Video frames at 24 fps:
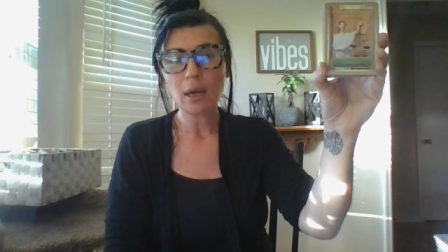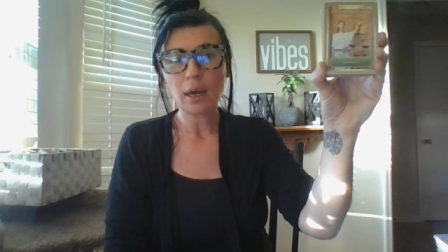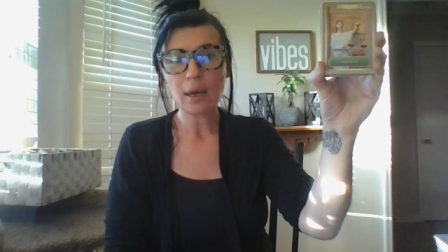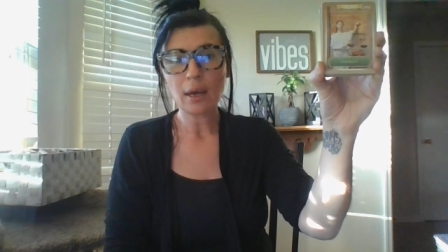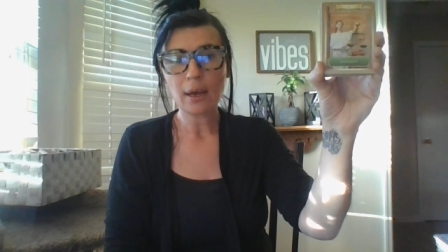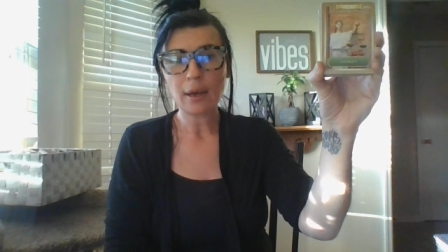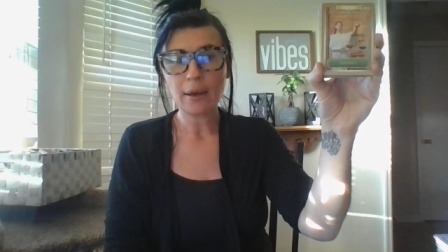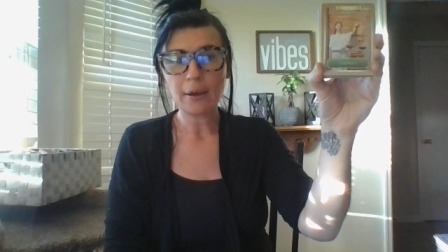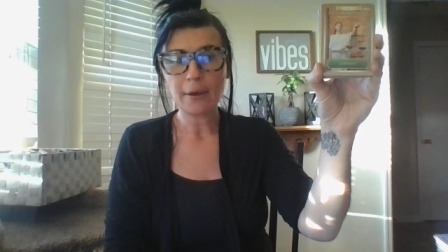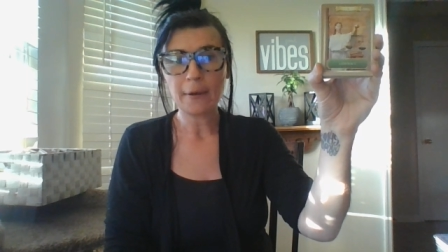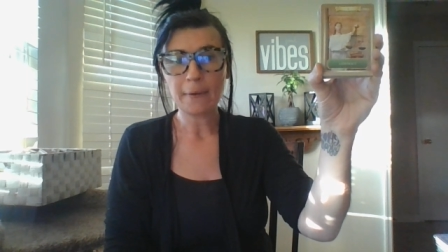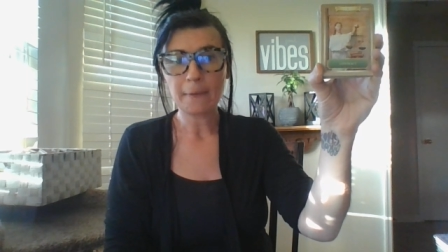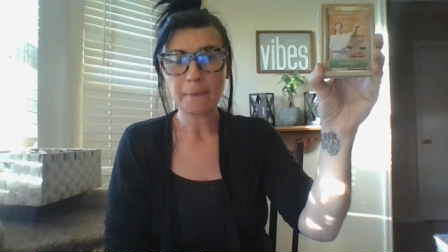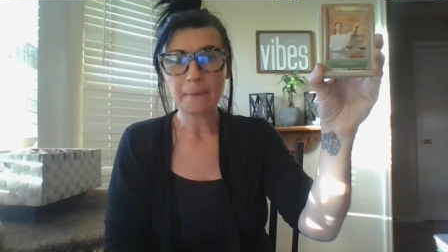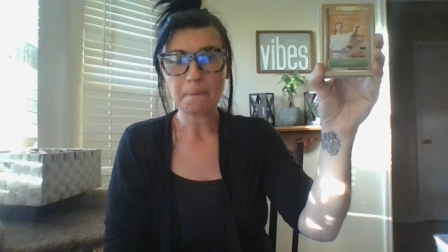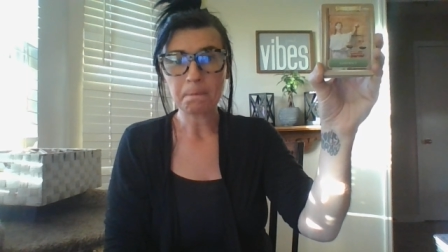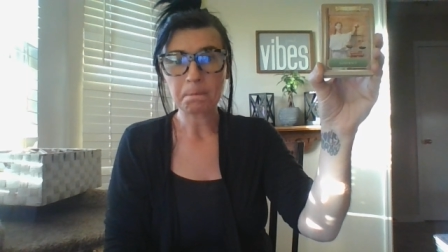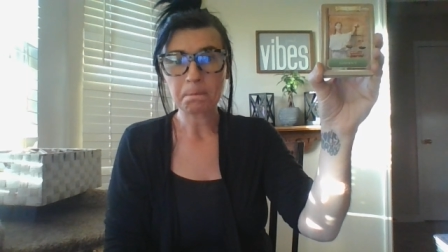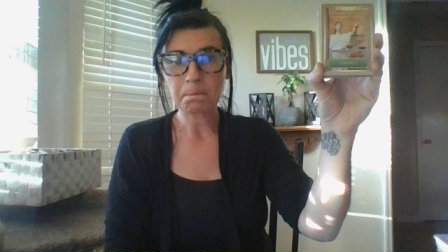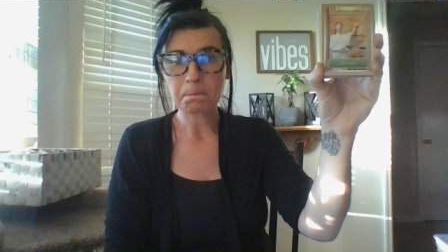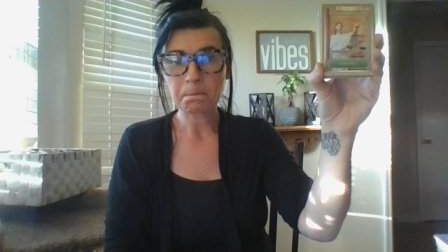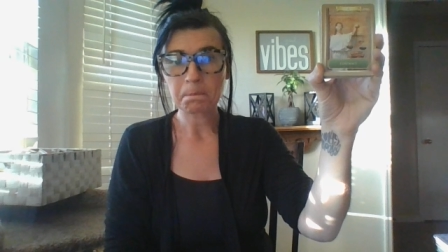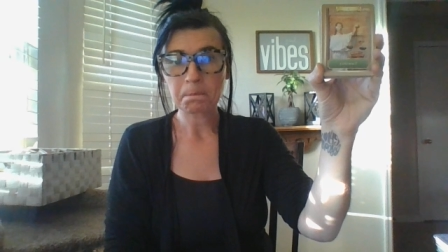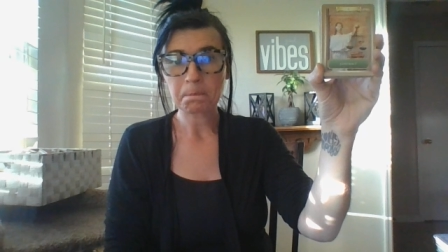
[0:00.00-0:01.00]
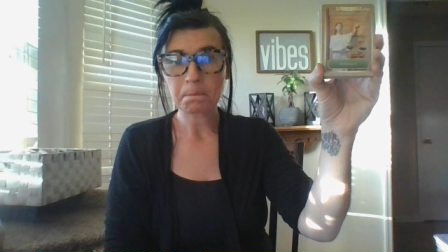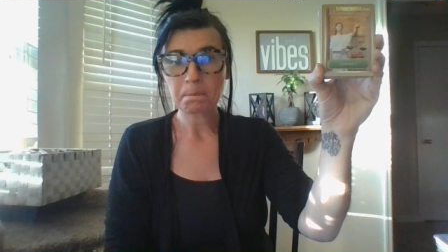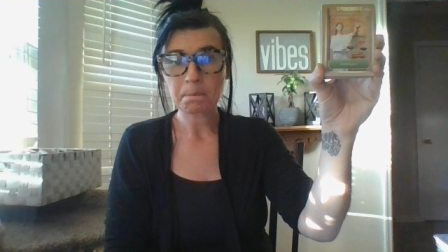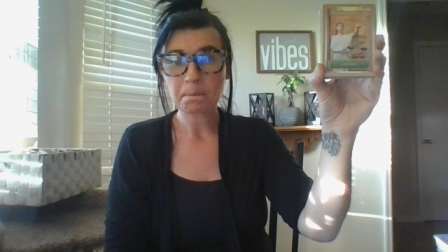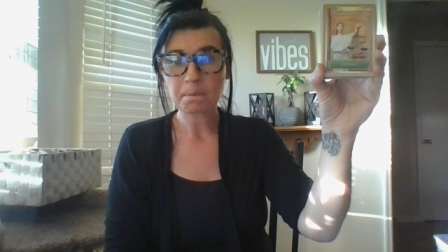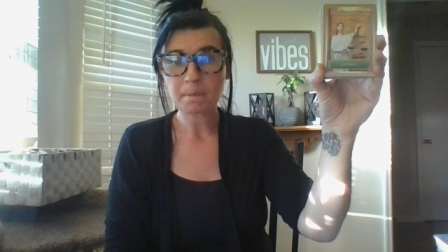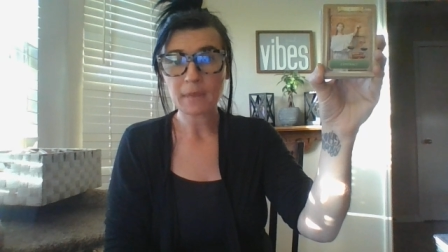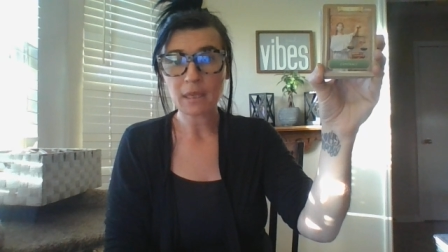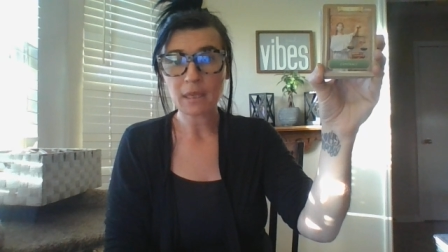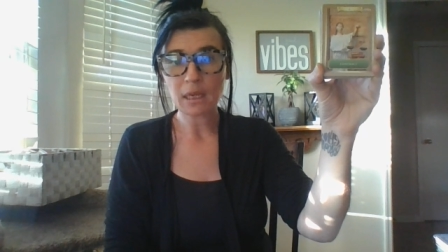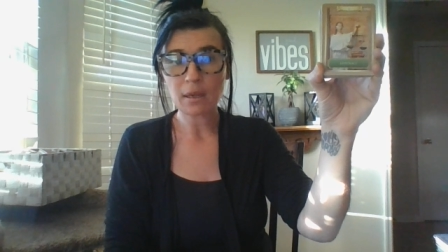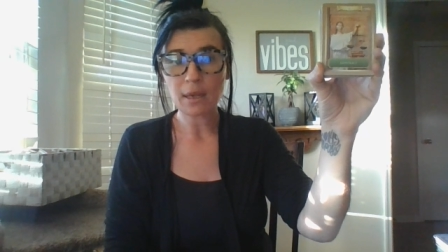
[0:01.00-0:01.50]
Um,
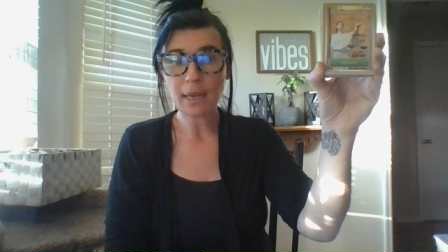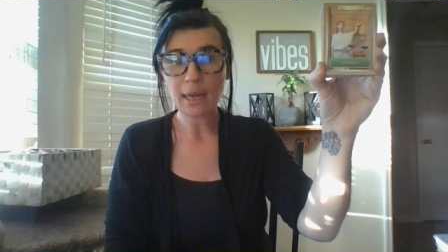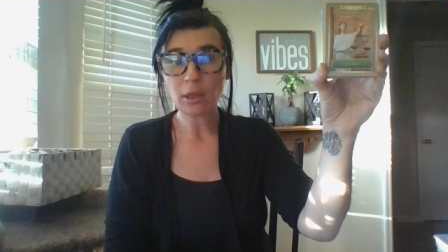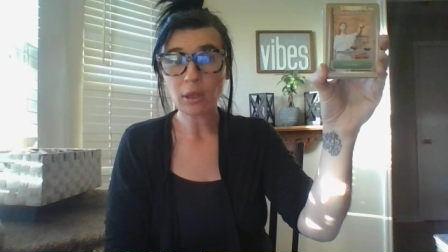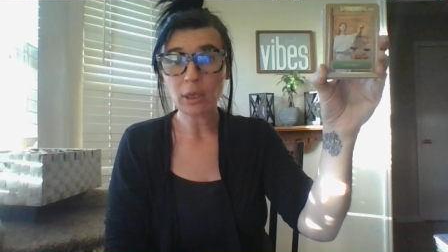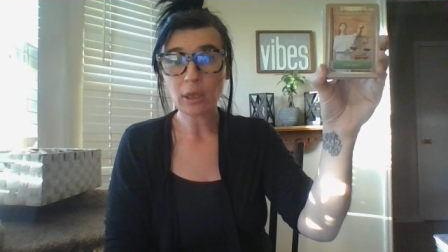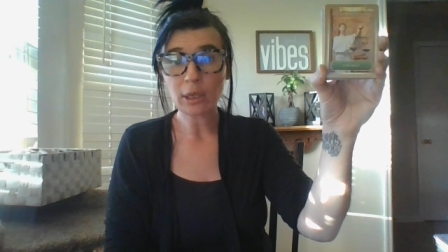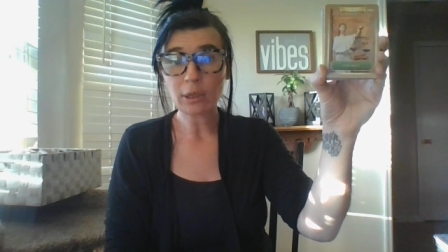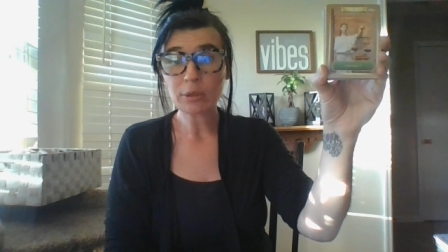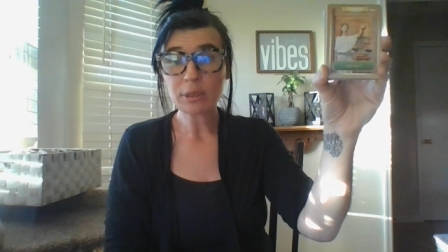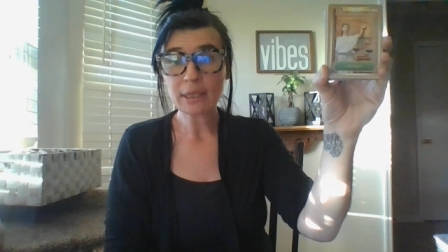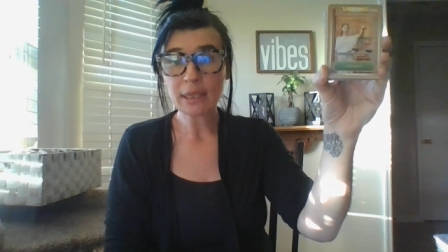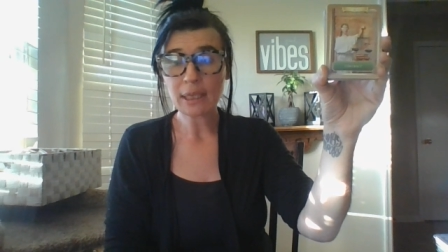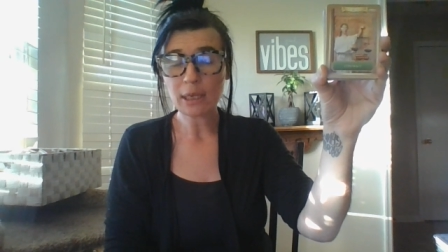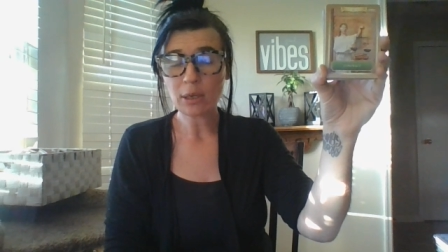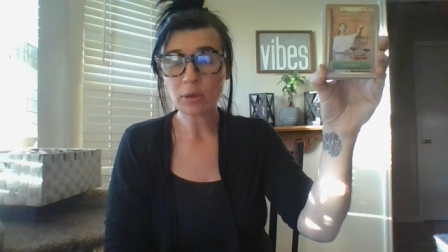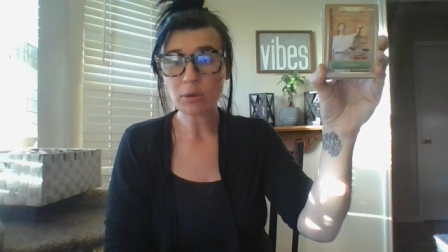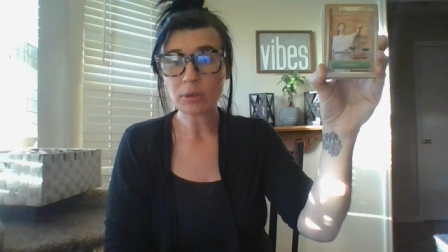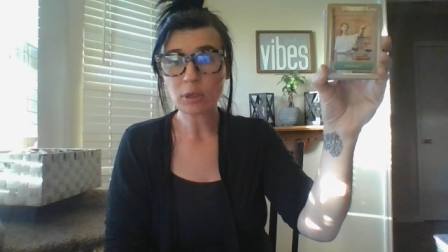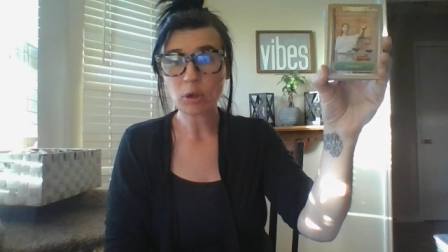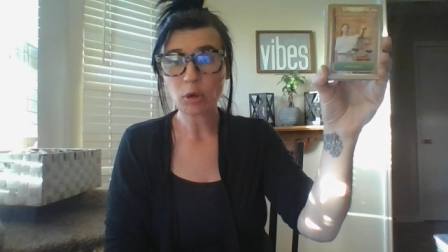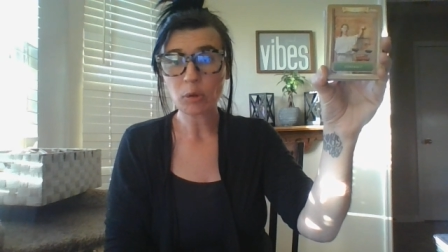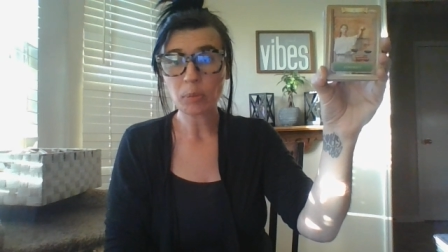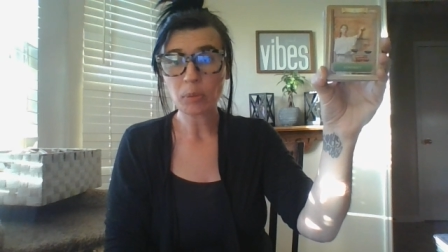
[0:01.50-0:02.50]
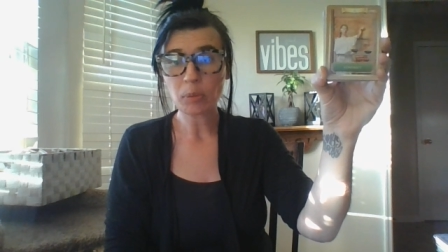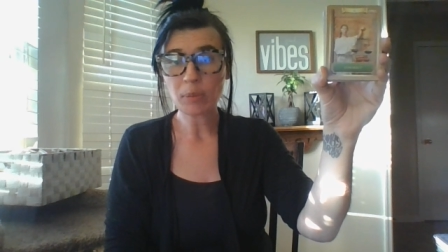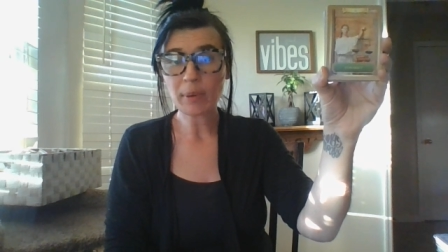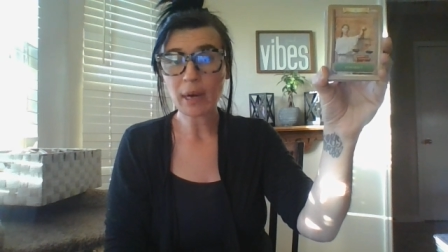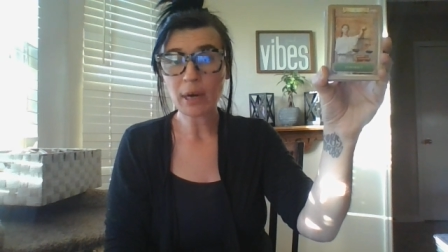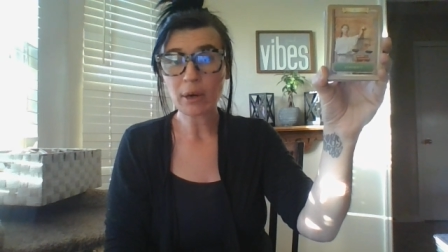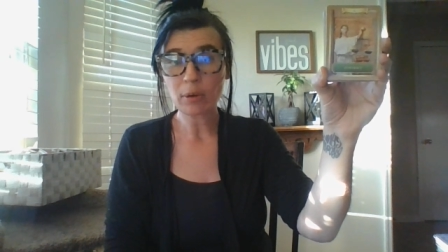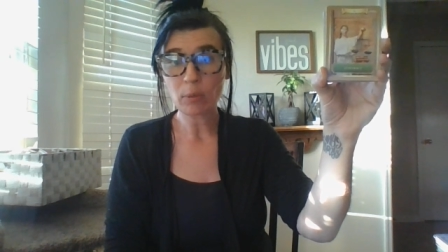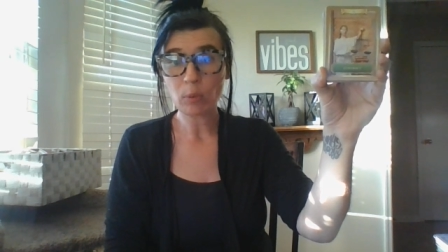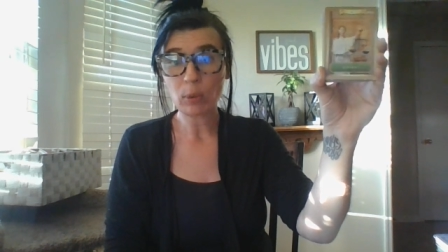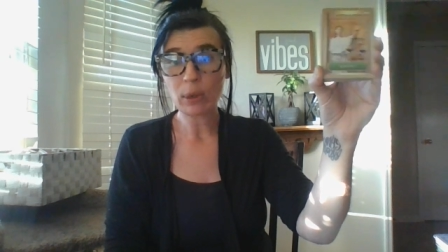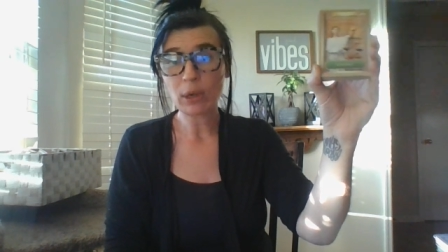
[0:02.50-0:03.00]
LLC or sole proprietor.